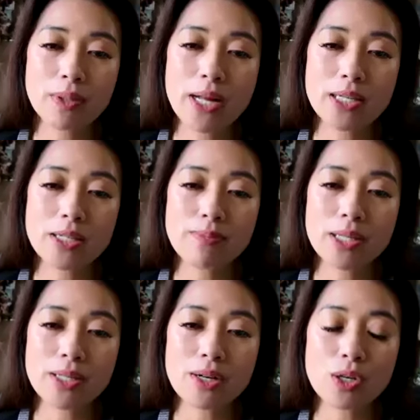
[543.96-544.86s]
plans
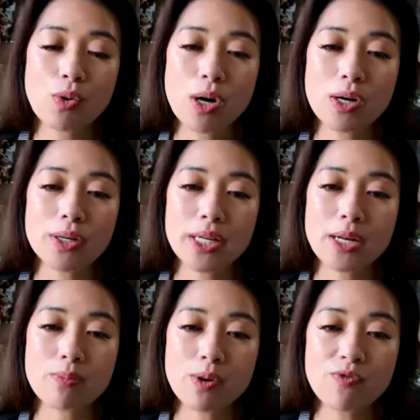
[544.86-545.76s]
based on
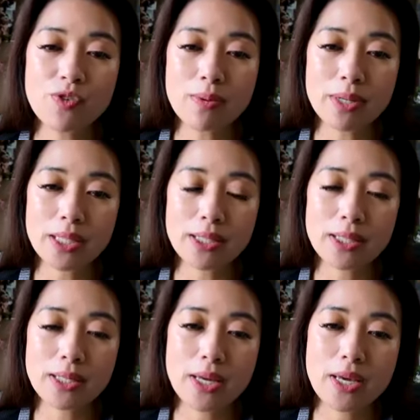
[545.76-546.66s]
quality and
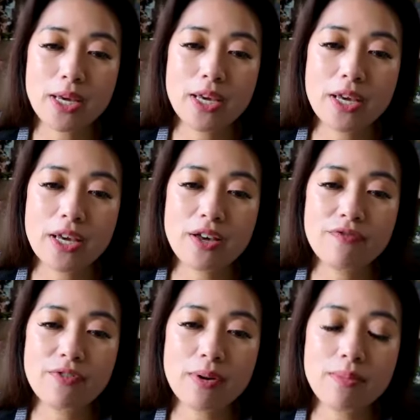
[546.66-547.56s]
performance.
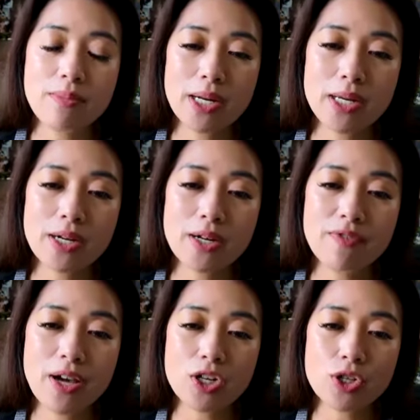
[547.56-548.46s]
If a Medicare
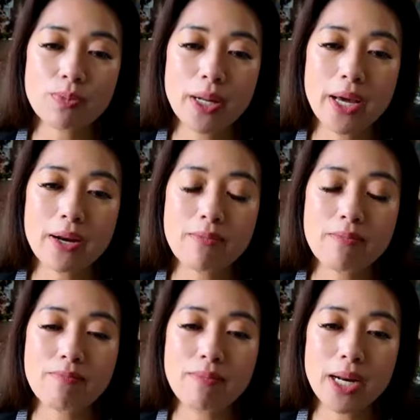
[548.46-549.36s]
Advantage plan,
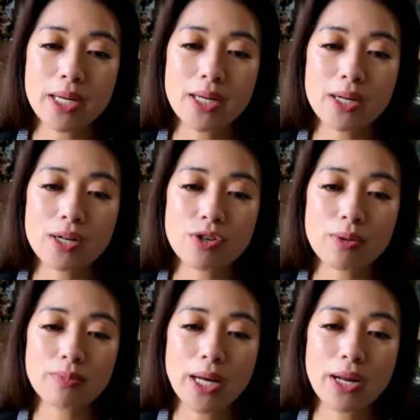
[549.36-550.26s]
Medicare
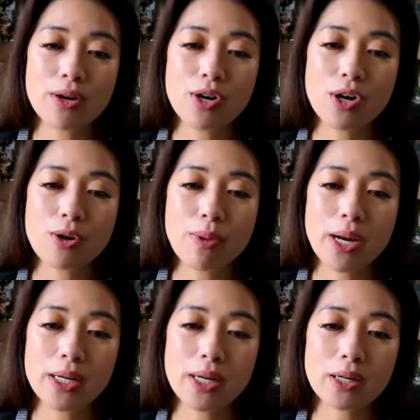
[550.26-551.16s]
drug plan, or
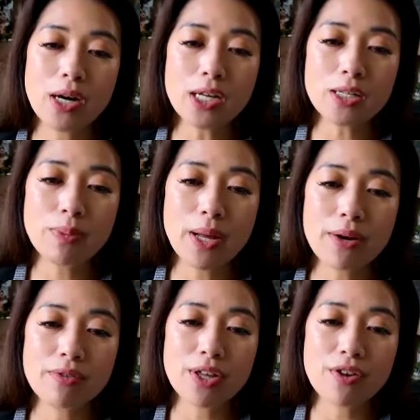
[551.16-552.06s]
Medicare cost
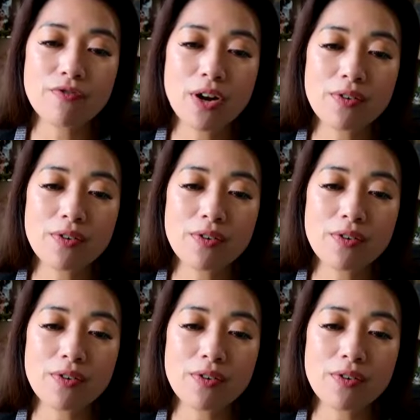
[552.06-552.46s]
plan with a